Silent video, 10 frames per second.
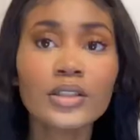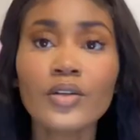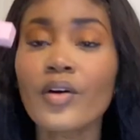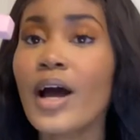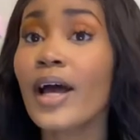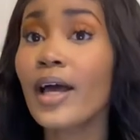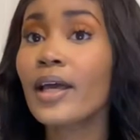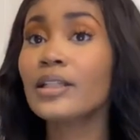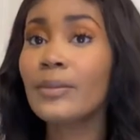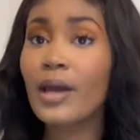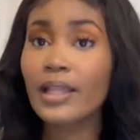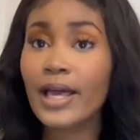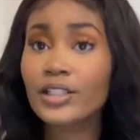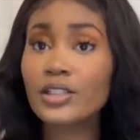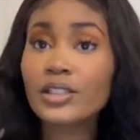So I did my
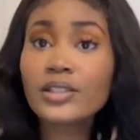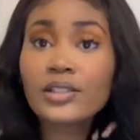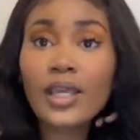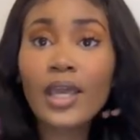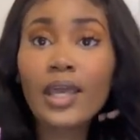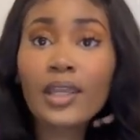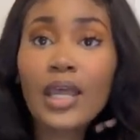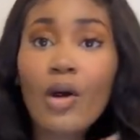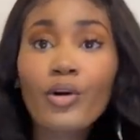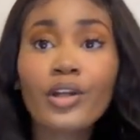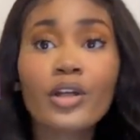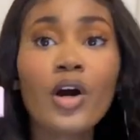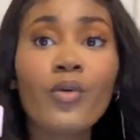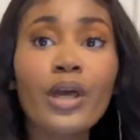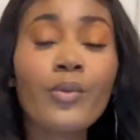lashes and now we're gonna
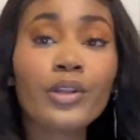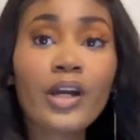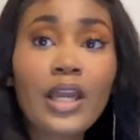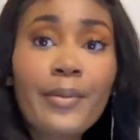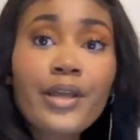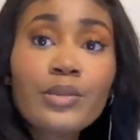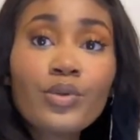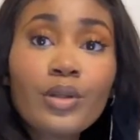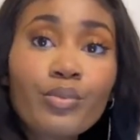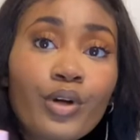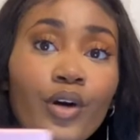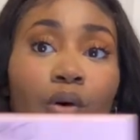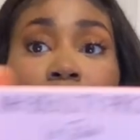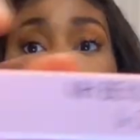go in with our MH Beauty Pro